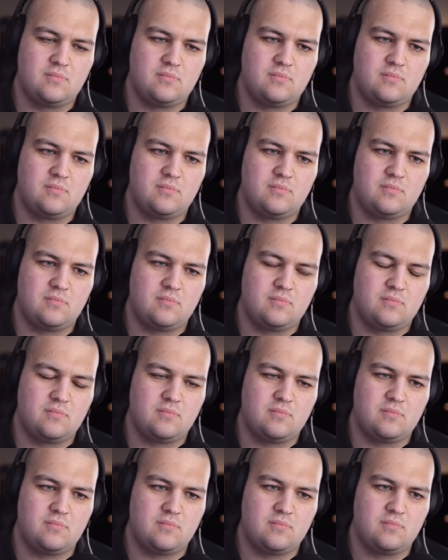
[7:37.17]

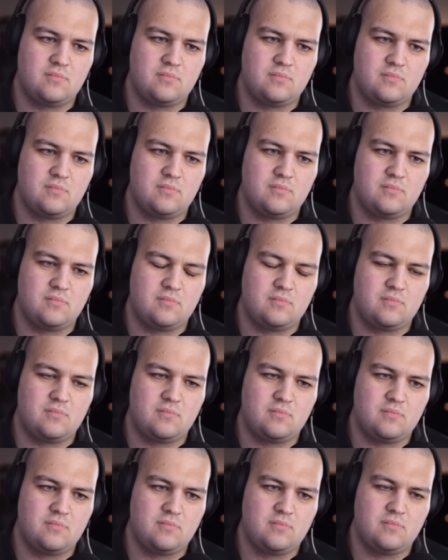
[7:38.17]

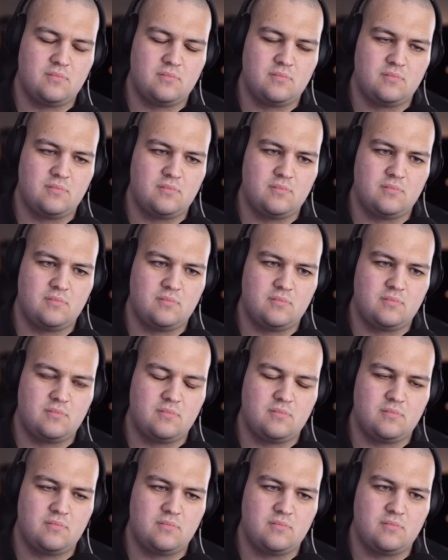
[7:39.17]

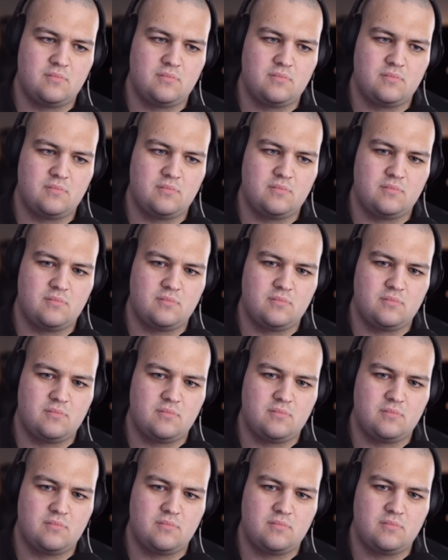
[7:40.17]

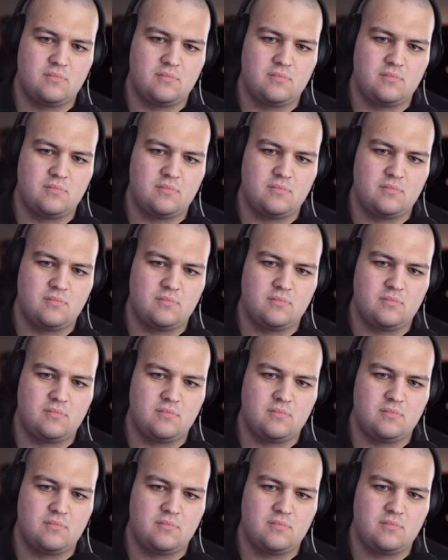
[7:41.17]
(not speaking)